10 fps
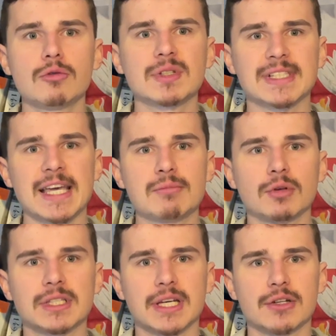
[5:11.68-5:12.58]
was
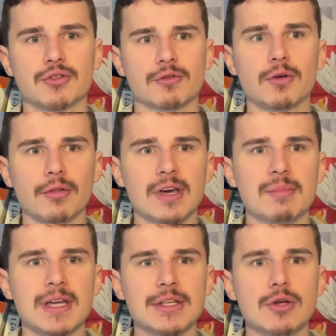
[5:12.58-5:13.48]
able to control them
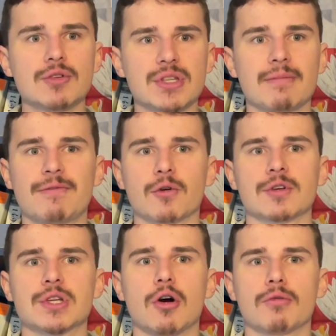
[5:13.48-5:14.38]
and use them for
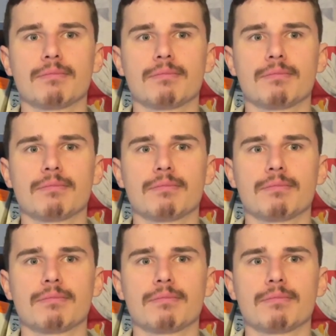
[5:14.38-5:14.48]
his own